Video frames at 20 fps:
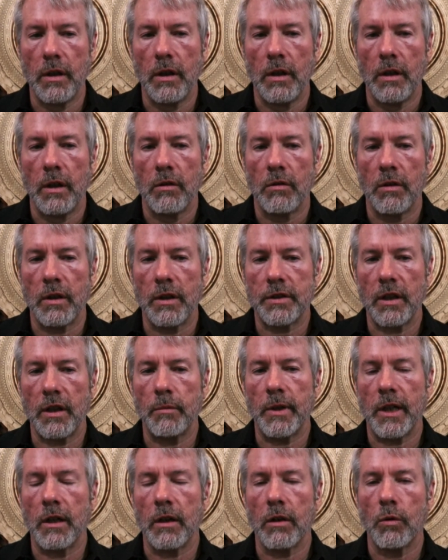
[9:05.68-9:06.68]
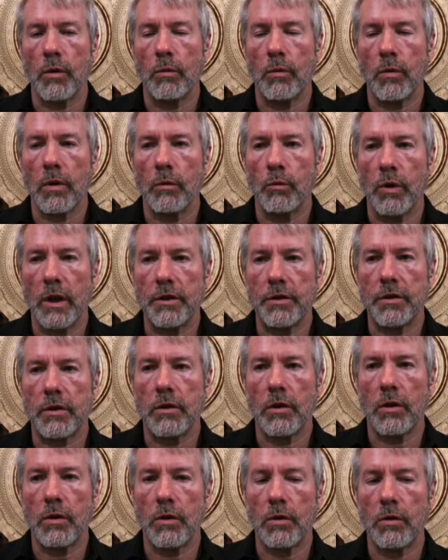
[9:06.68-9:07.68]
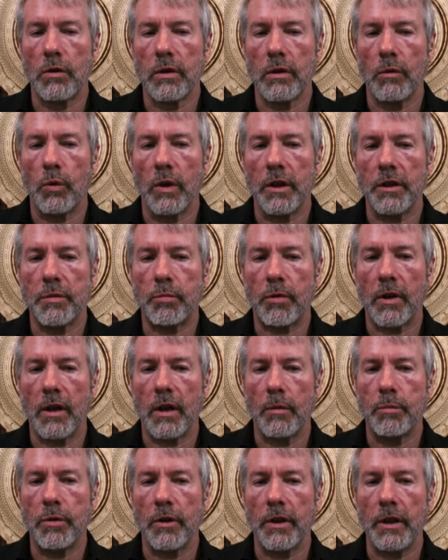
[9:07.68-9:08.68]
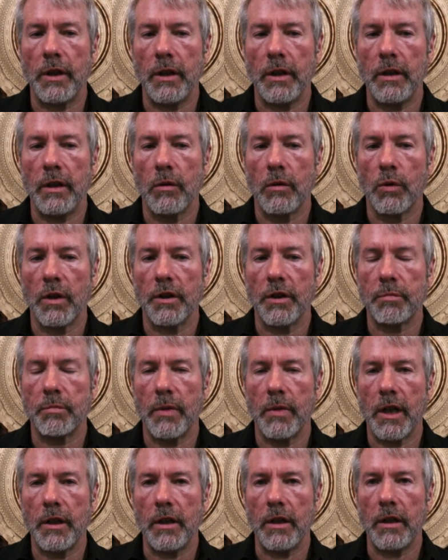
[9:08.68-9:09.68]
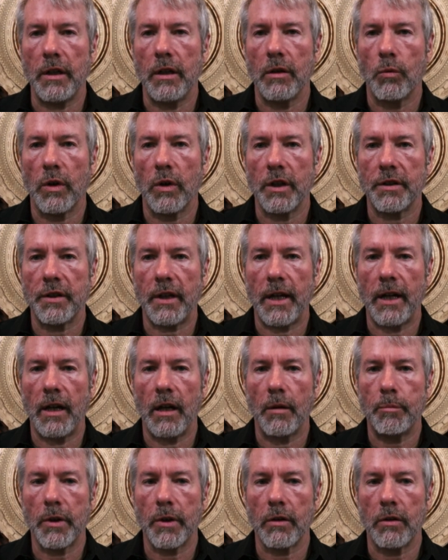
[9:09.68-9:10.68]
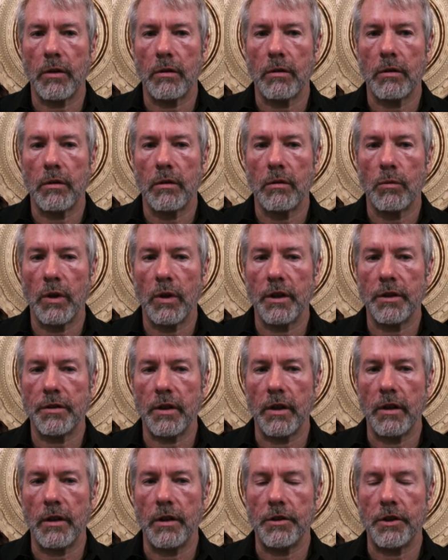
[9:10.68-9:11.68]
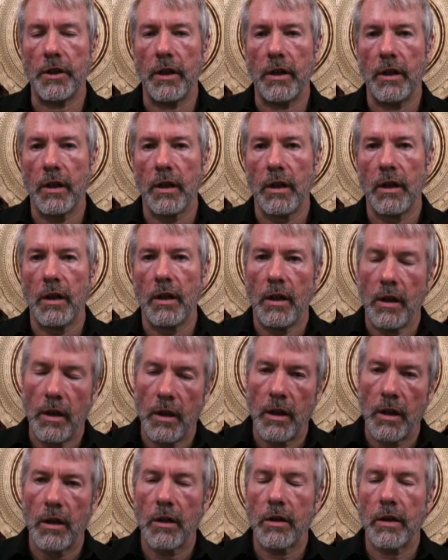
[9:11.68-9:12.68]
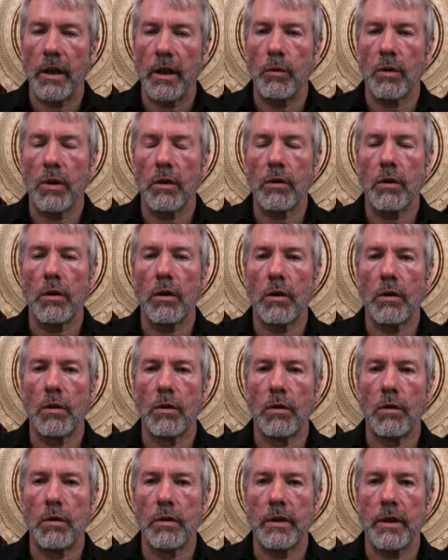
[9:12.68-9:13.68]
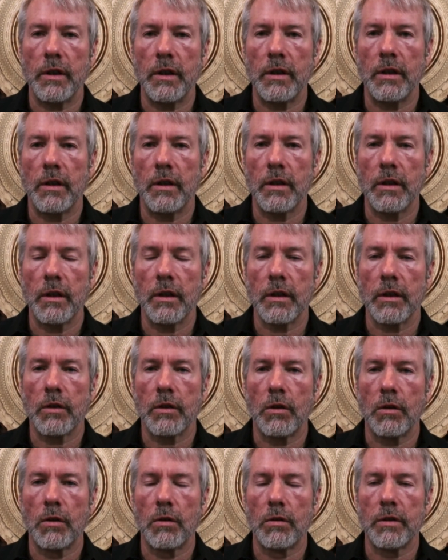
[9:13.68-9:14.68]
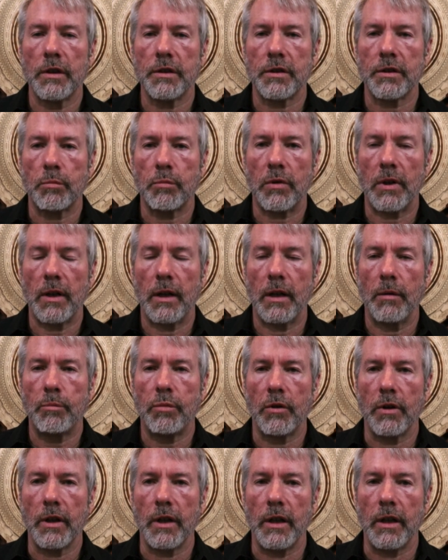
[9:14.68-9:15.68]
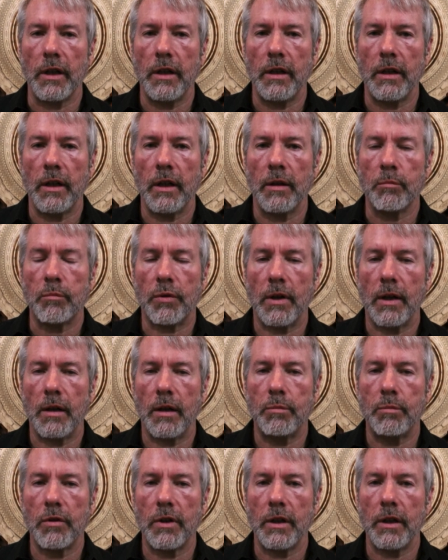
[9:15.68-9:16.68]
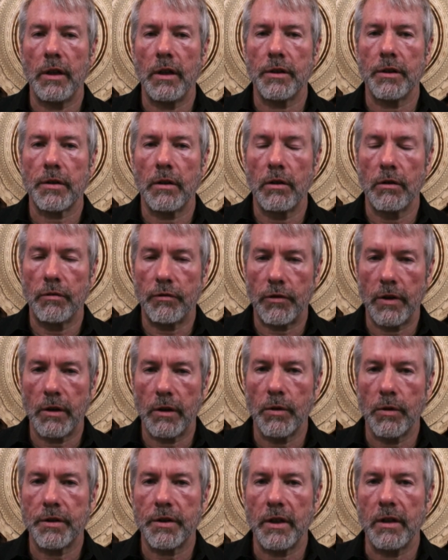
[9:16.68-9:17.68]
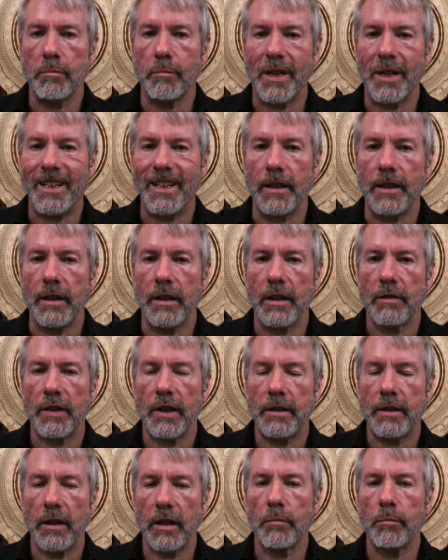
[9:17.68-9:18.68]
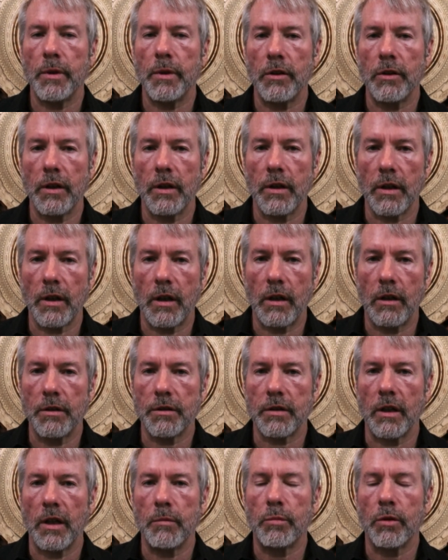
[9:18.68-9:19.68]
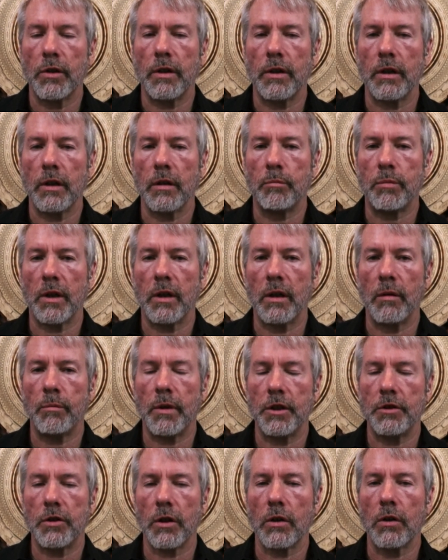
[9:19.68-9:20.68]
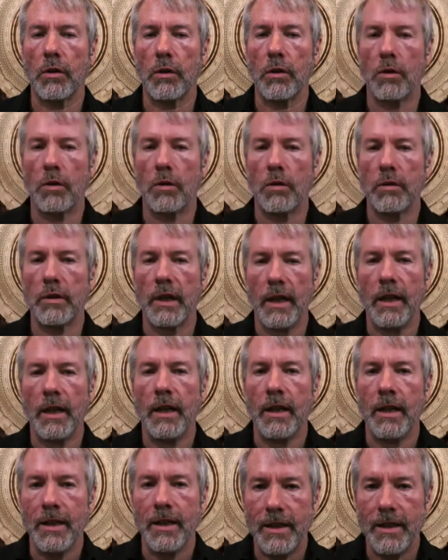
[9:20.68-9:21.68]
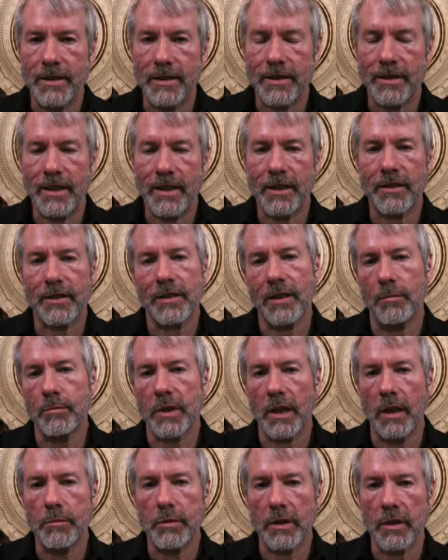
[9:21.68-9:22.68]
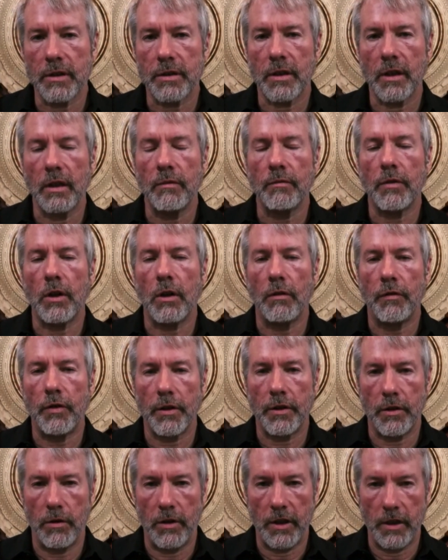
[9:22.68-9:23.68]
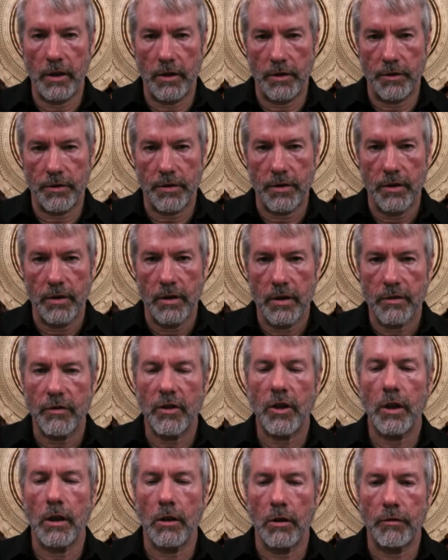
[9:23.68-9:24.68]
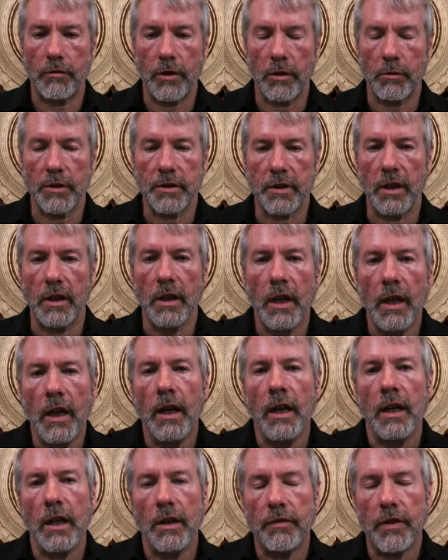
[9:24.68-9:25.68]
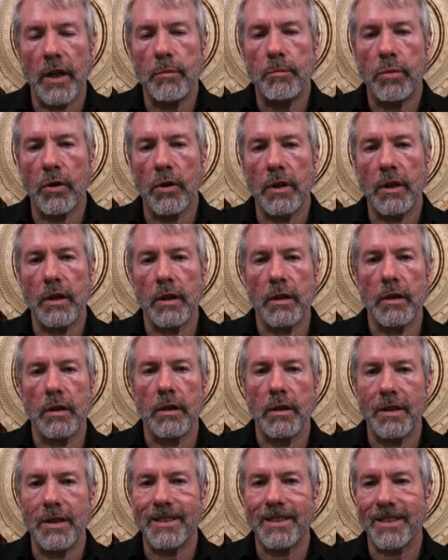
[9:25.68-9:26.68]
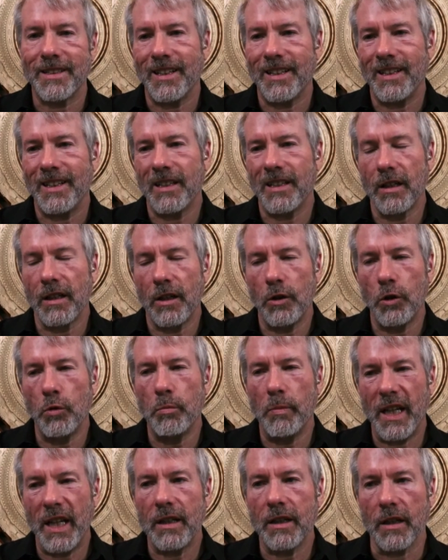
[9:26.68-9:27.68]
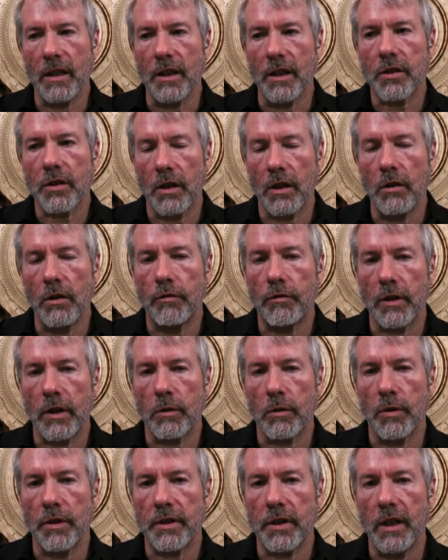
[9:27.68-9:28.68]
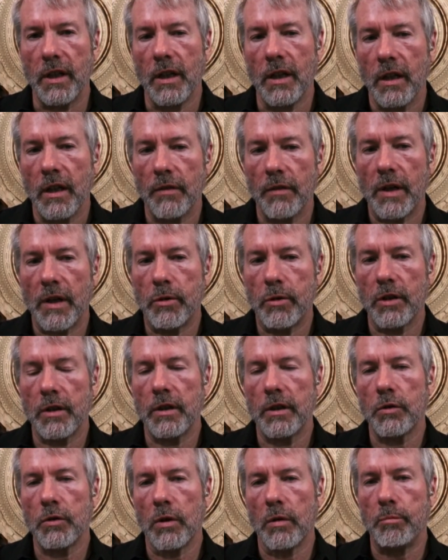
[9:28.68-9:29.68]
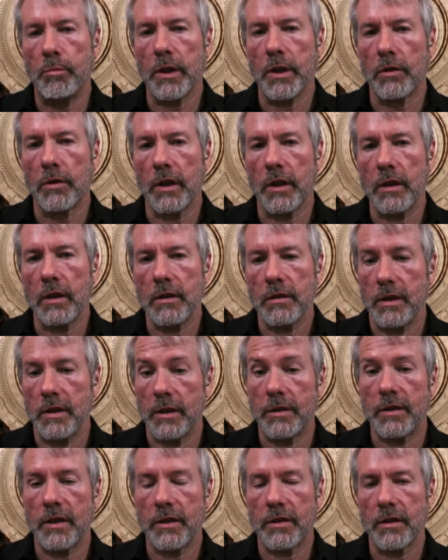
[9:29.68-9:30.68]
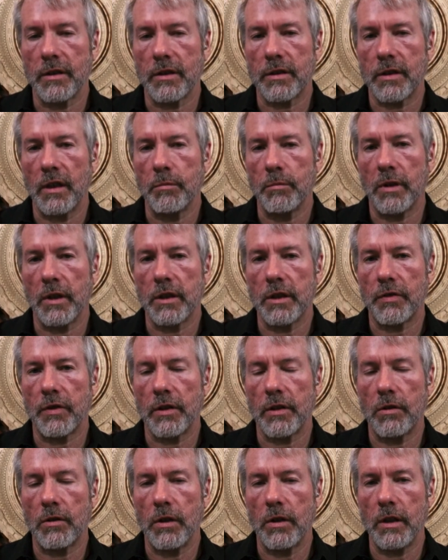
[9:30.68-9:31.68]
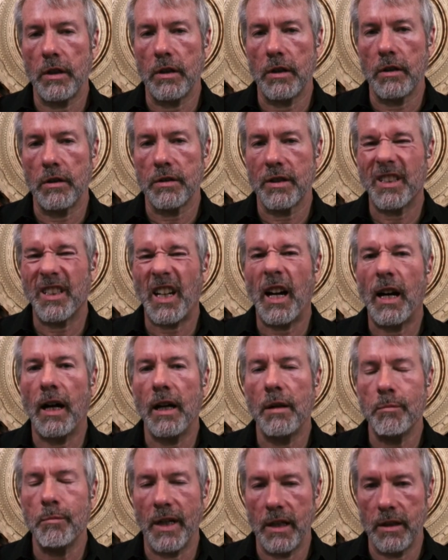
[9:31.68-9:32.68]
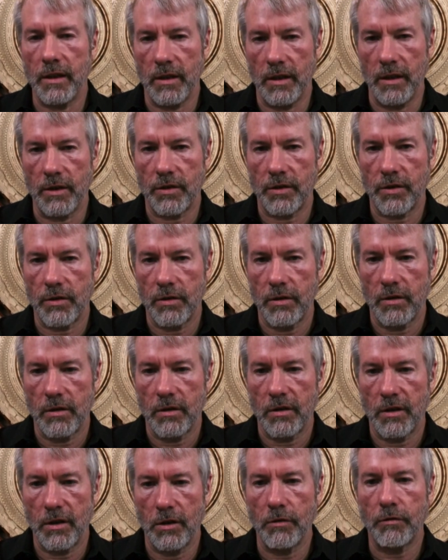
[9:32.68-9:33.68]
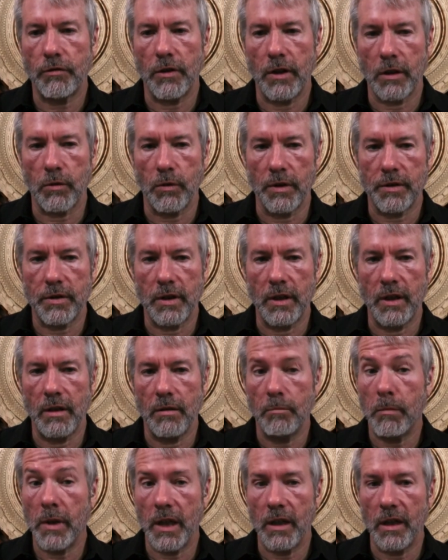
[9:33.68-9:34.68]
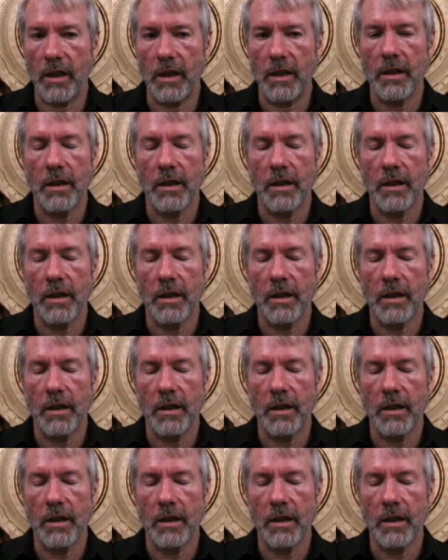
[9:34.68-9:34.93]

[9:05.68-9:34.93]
Well, let's think about what is gold, what is property, what is money, what is capital, what is energy? Okay, well, gold is a property, and property is low frequency money. If I take $1 billion and I put it in a bunch of gold, it sits sometimes in the same vault for 30 years. Very low frequency. If I put it's kind of low maintenance, low frequency. If I put it into a building, it sits in the same place for 30 years. It's high maintenance, low frequency money.